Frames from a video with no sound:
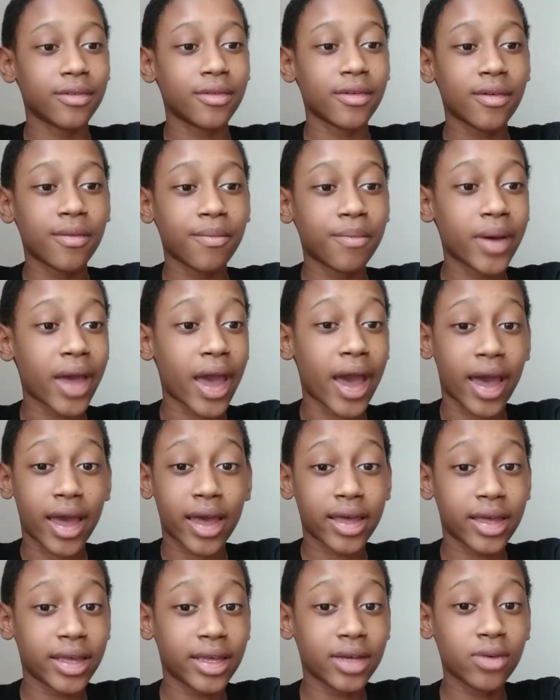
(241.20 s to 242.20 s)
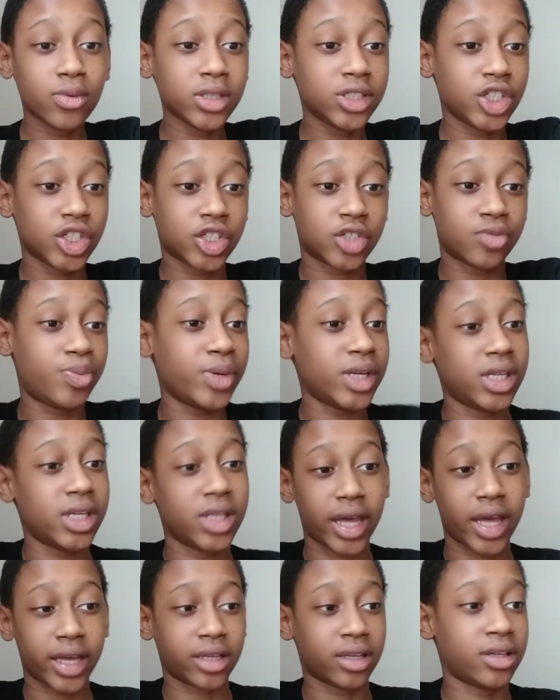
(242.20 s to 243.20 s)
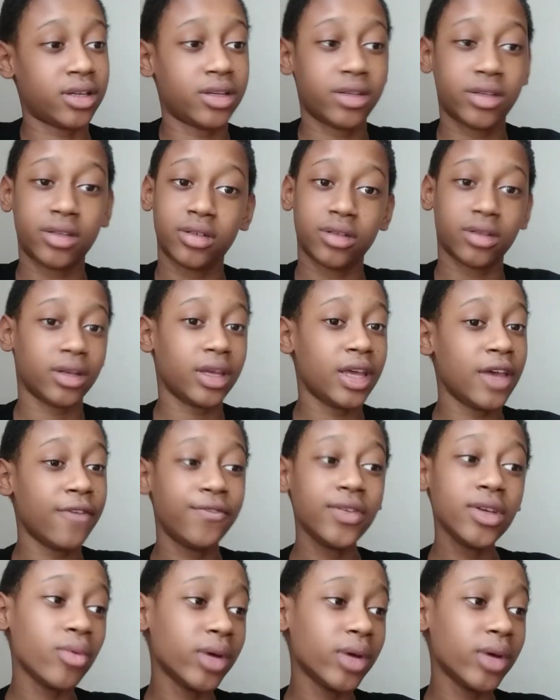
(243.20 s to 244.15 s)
but yeah, it would just be if he went